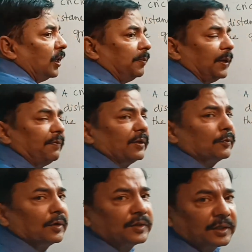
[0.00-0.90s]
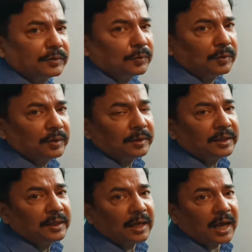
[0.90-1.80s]
In previous questions
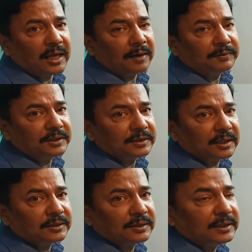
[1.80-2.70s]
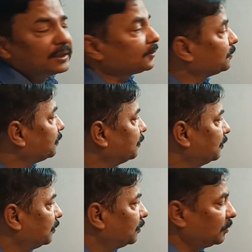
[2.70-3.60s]
only I have discussed these
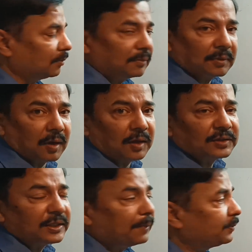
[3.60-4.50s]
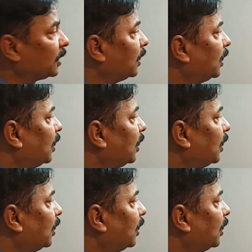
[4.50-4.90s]
concept.